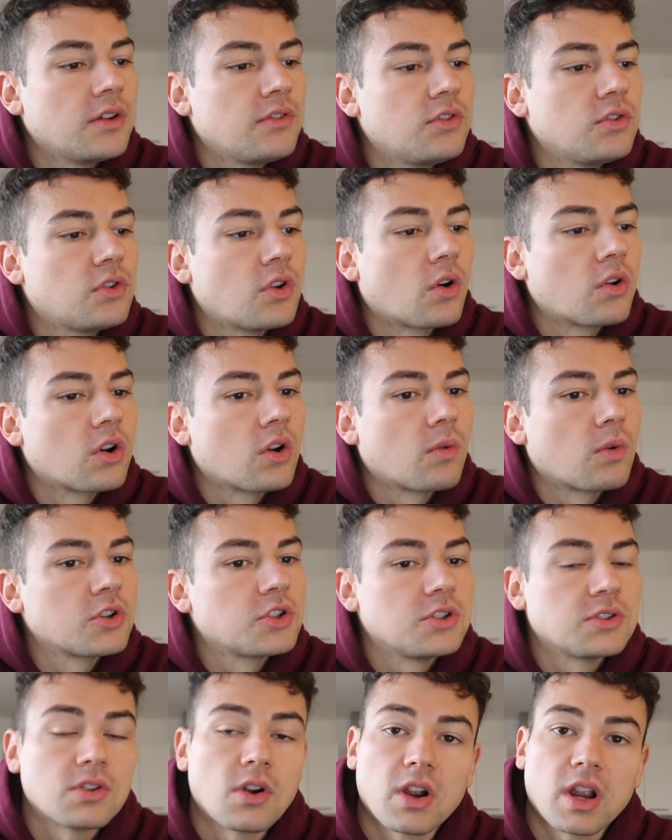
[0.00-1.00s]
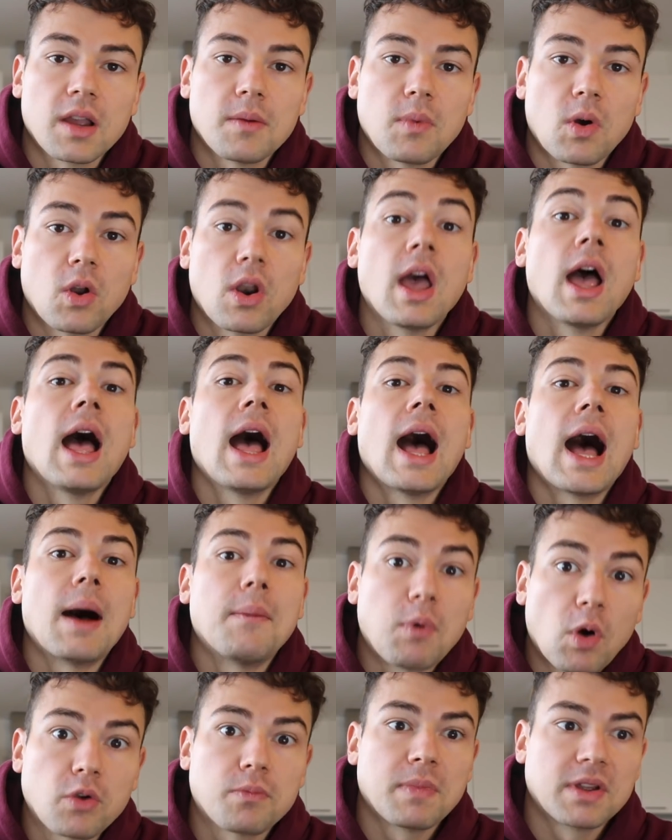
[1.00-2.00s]
If you don't know what she's talking
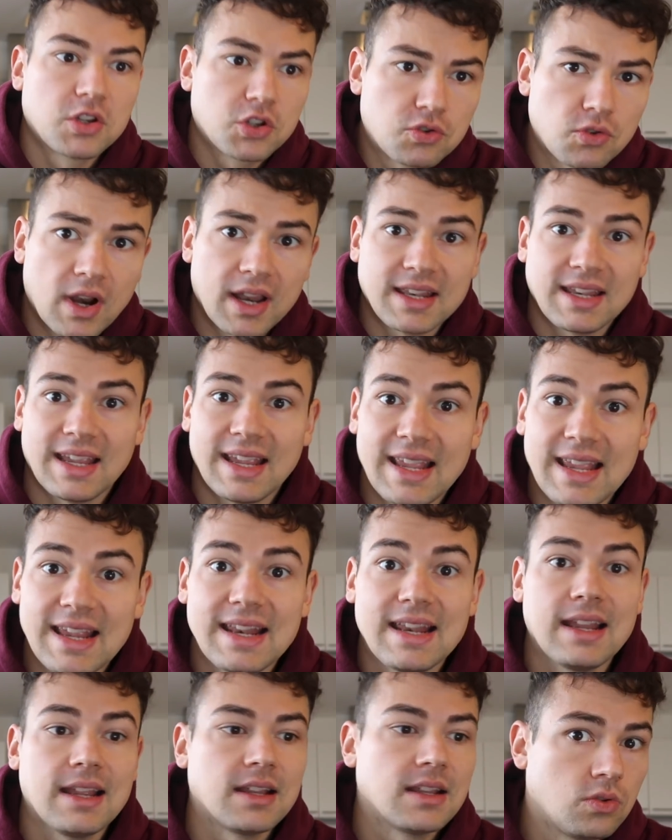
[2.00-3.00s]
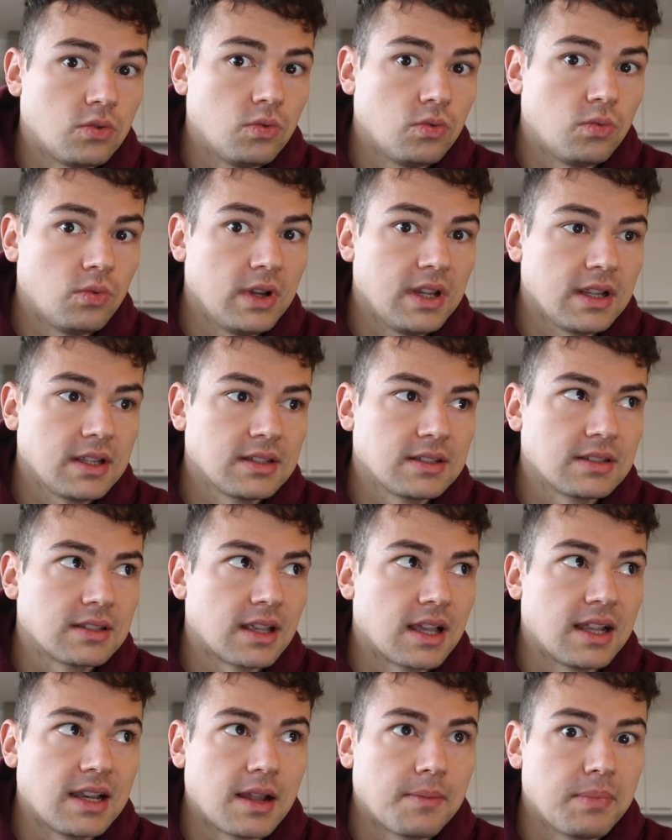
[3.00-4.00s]
about my shred, in 2 weeks
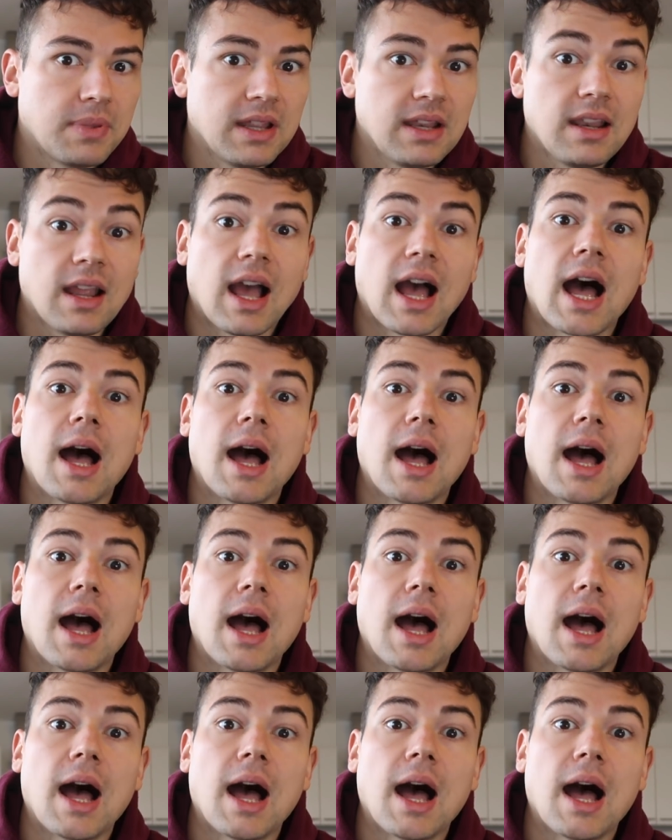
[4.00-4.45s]
and a bit,